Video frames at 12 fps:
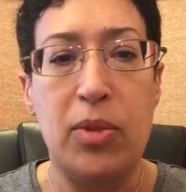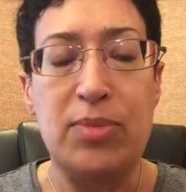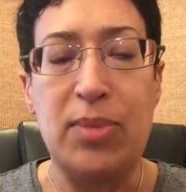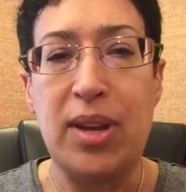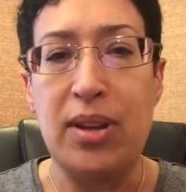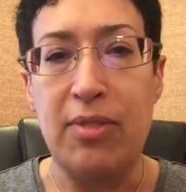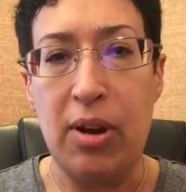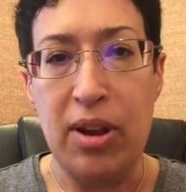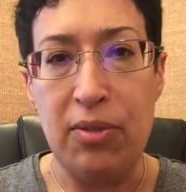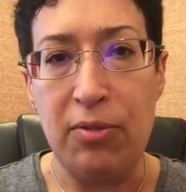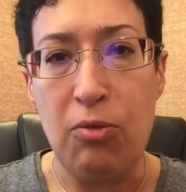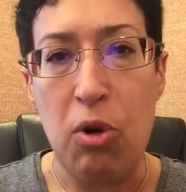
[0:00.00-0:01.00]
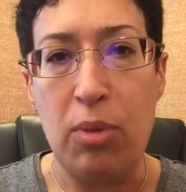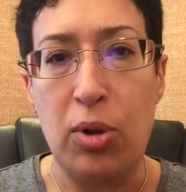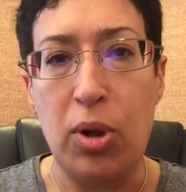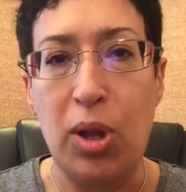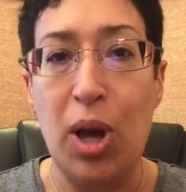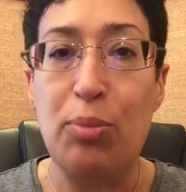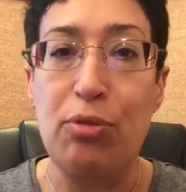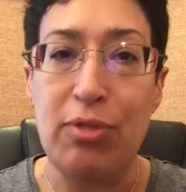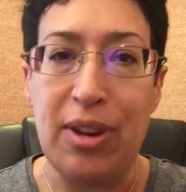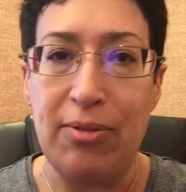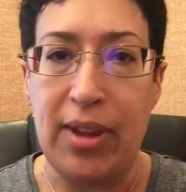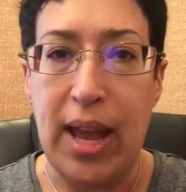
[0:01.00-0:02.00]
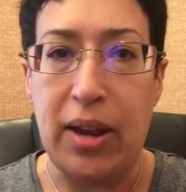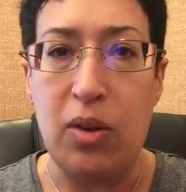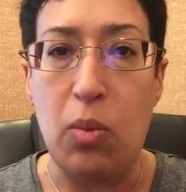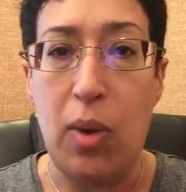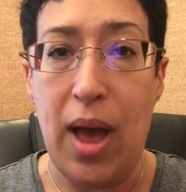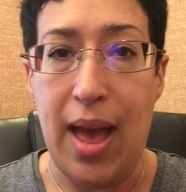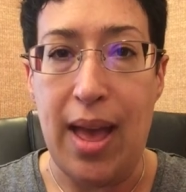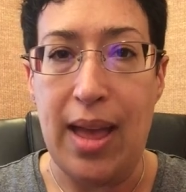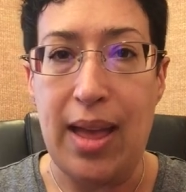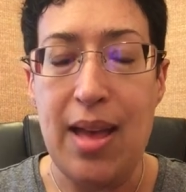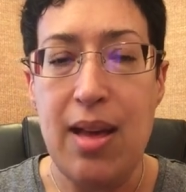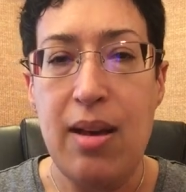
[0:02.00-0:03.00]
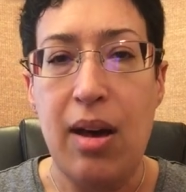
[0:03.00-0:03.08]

speak in a very informal, abbreviated way,